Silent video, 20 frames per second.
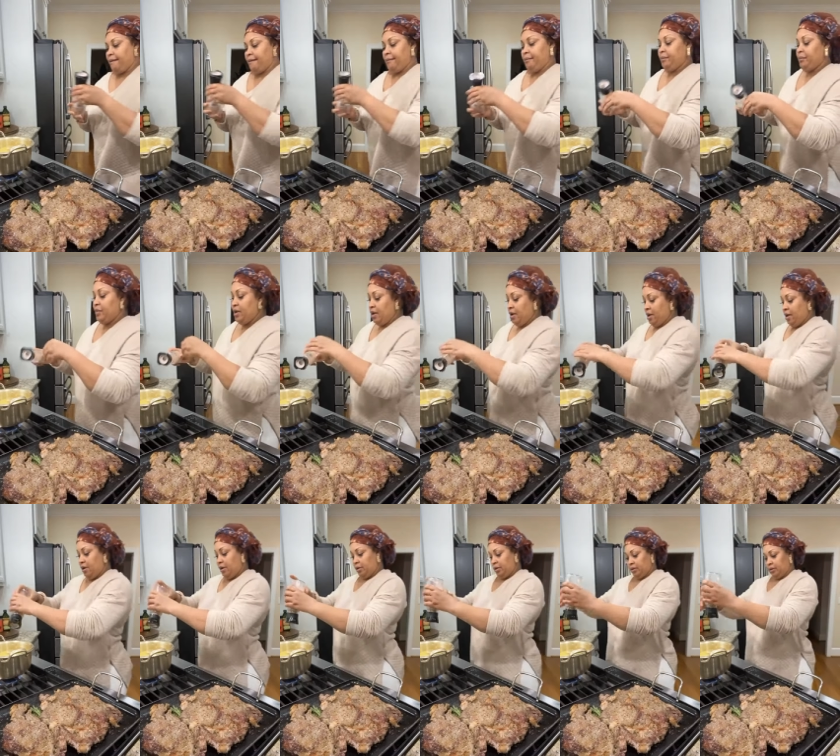here.
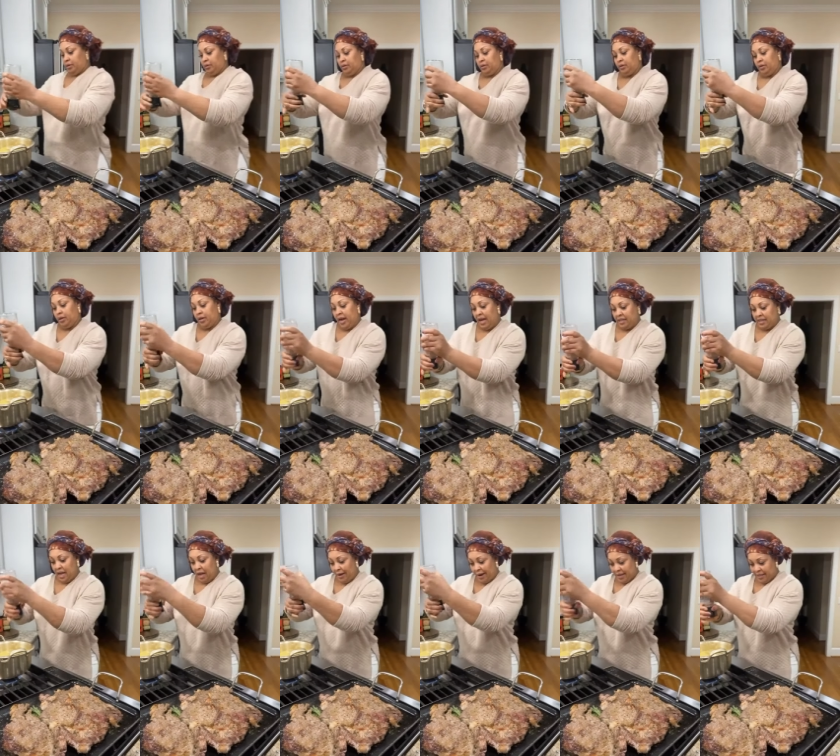So
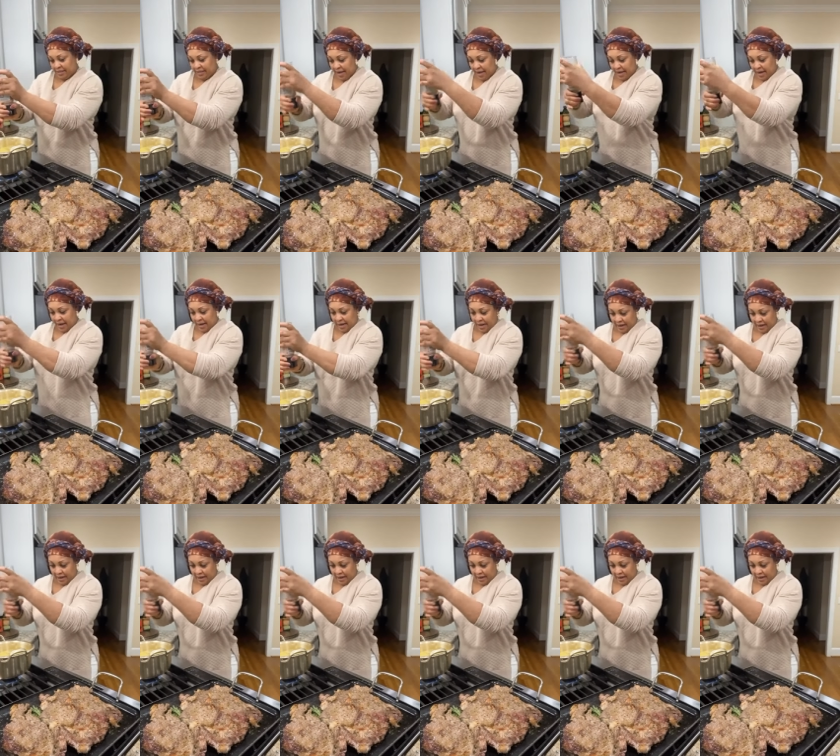that's how I stay